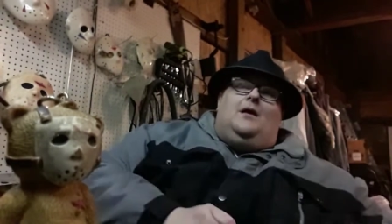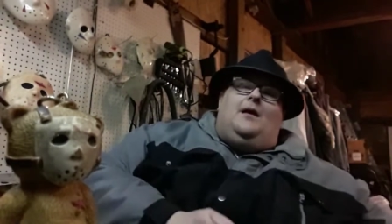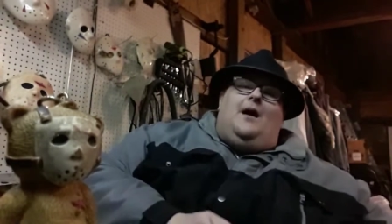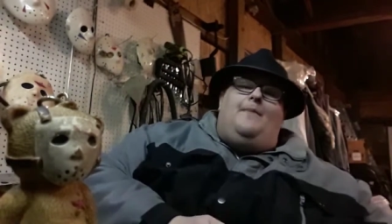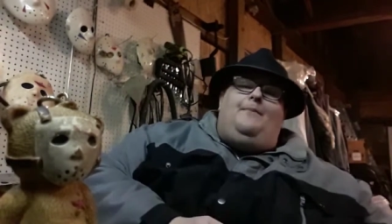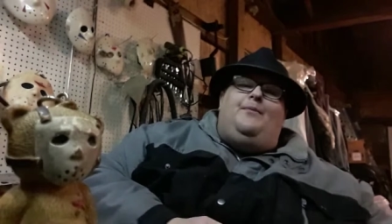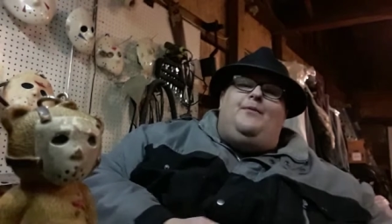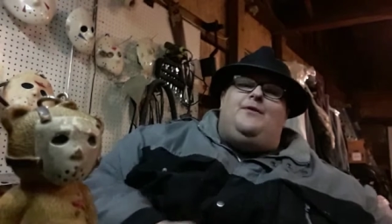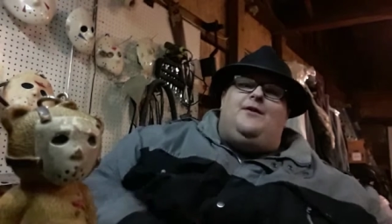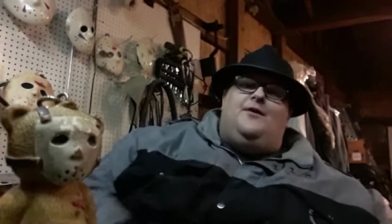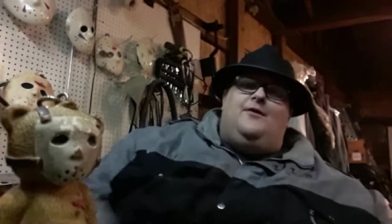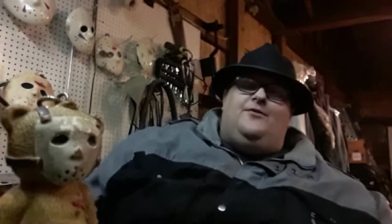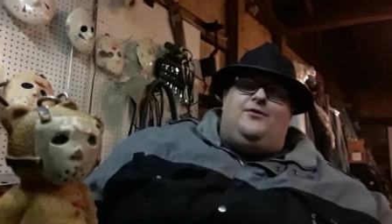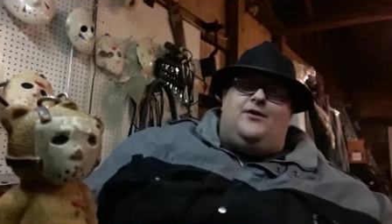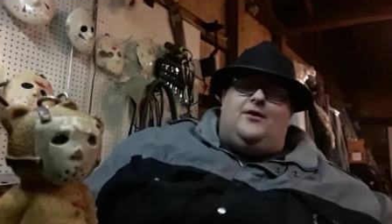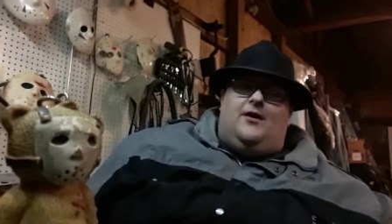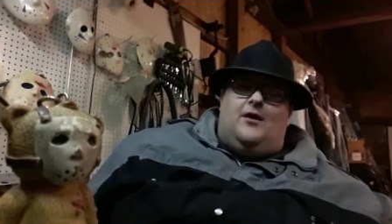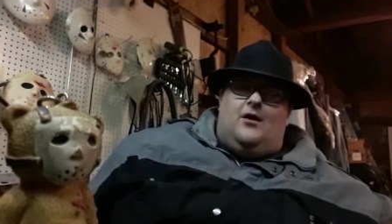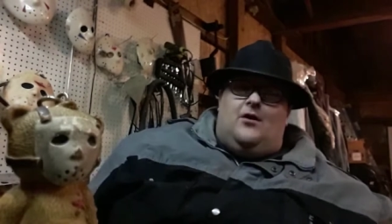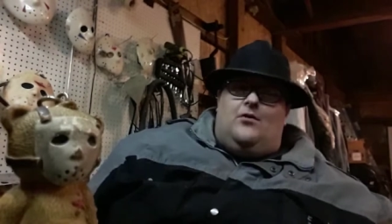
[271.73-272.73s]
couple years
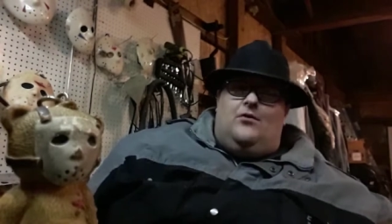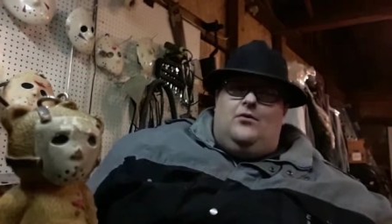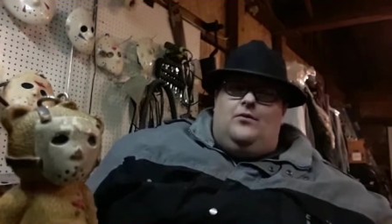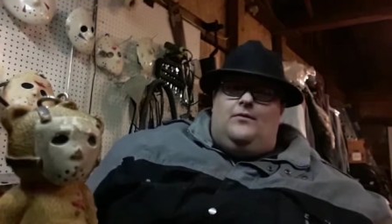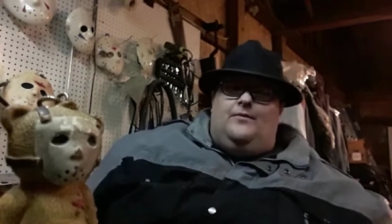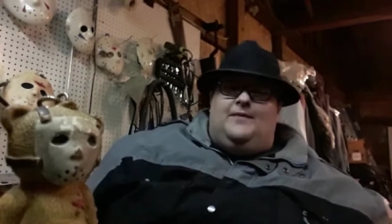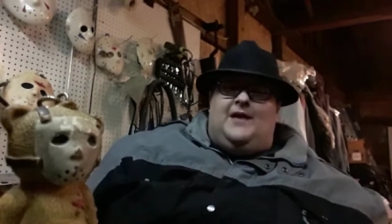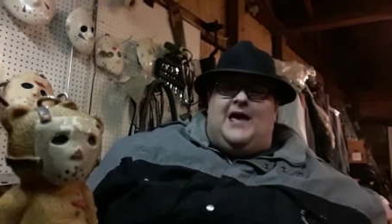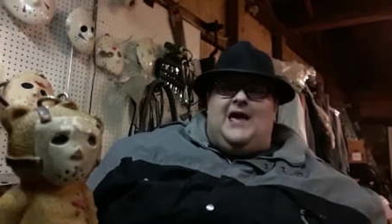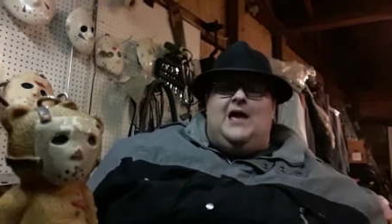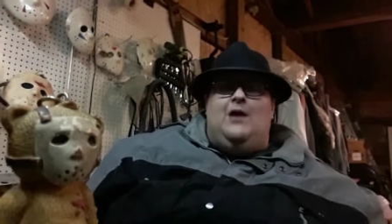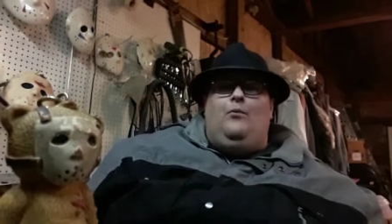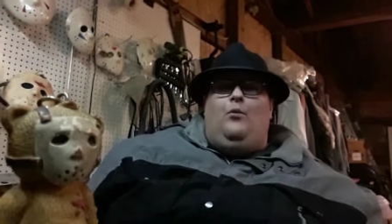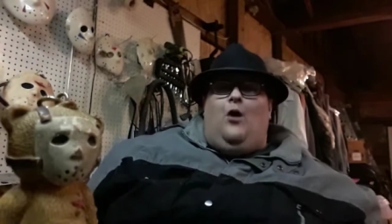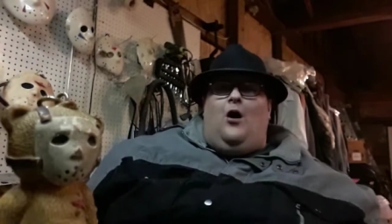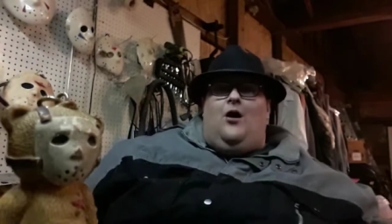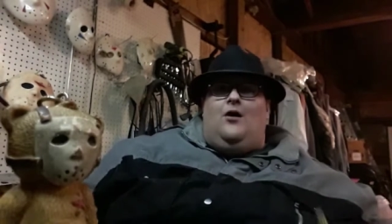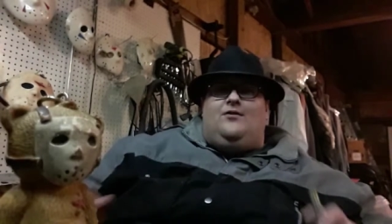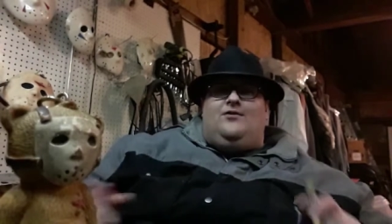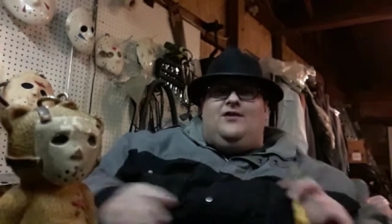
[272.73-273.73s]
ago, he
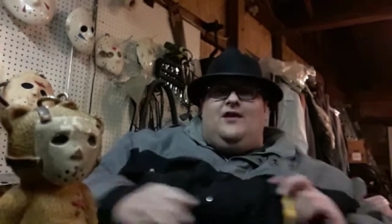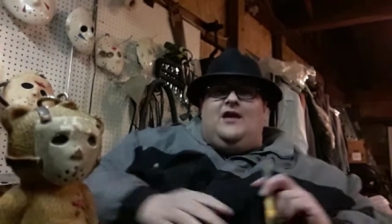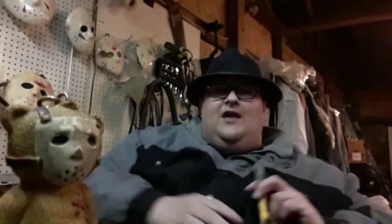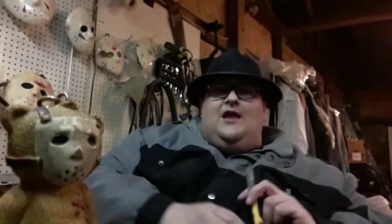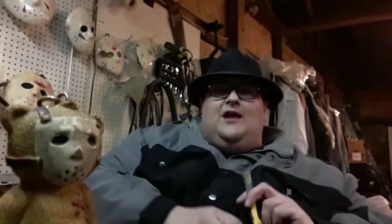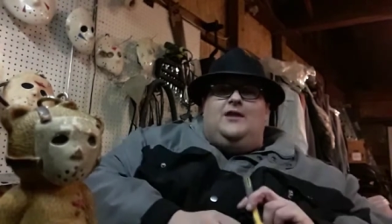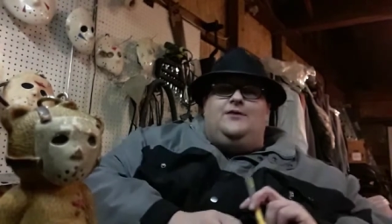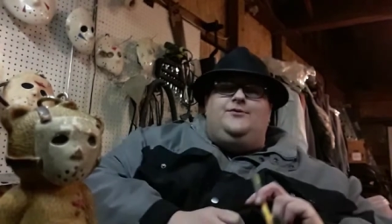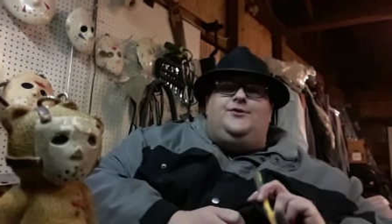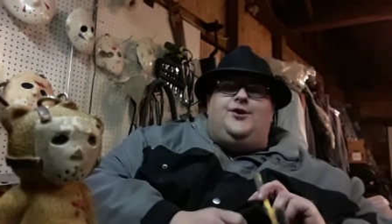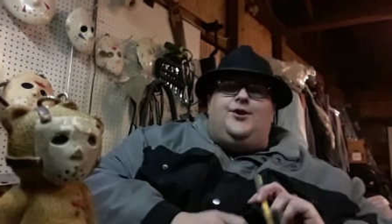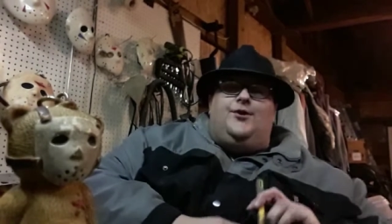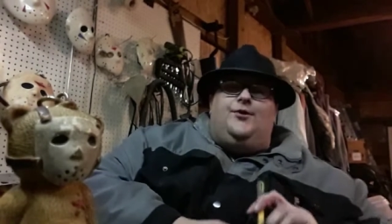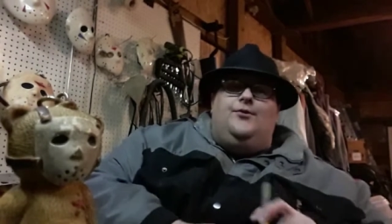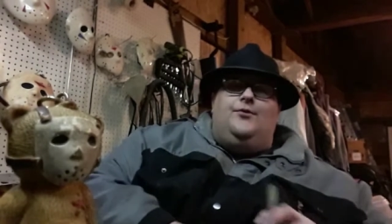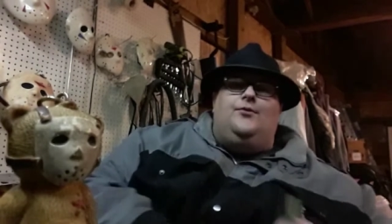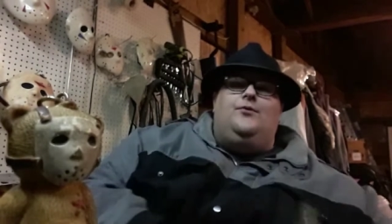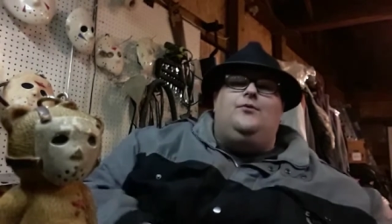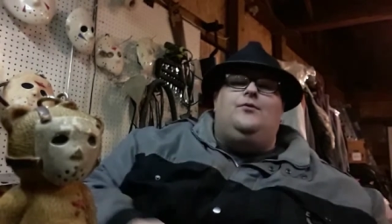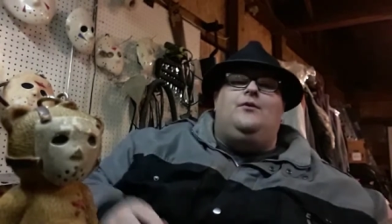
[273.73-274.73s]
walks
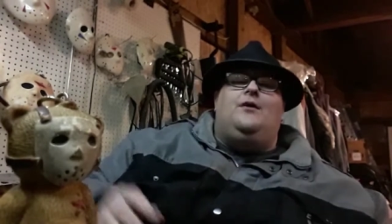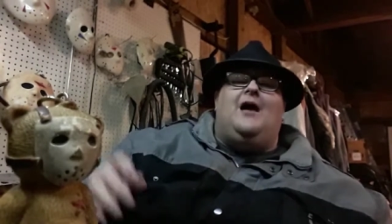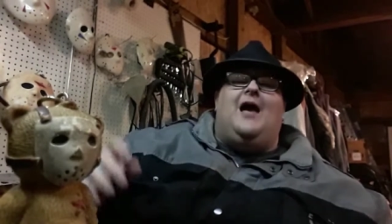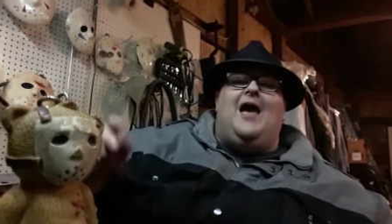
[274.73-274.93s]
into